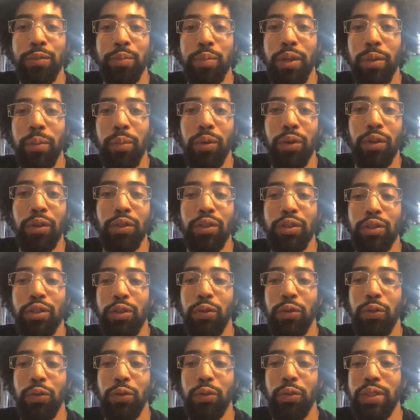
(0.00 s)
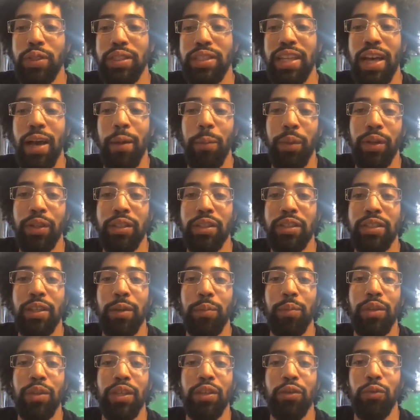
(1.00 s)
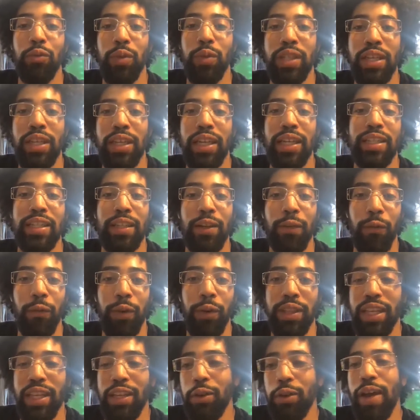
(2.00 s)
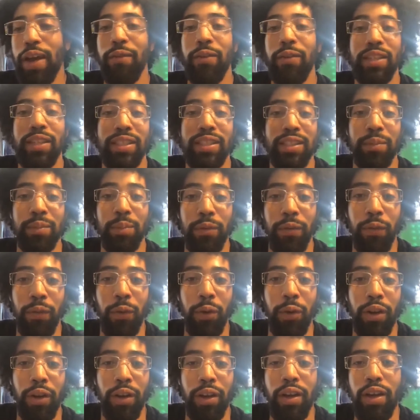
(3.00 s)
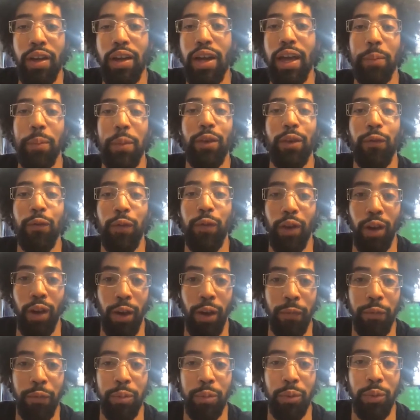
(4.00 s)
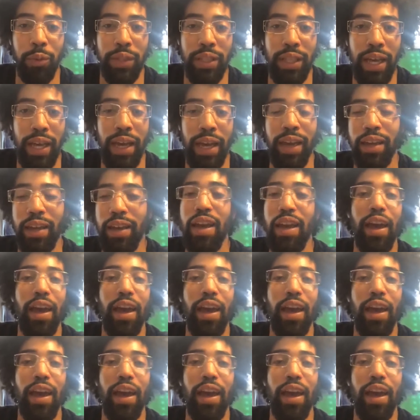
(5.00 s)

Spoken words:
people to tap into something unique and different that you haven't seen before, and make you feel comfortable with that.